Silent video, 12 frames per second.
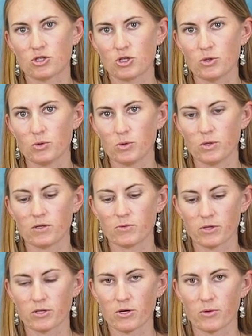II
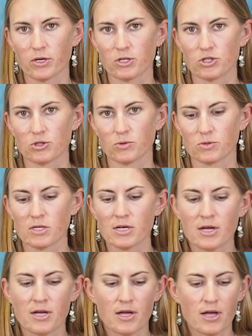with no issues.
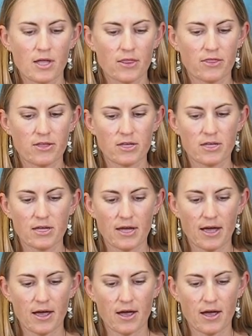The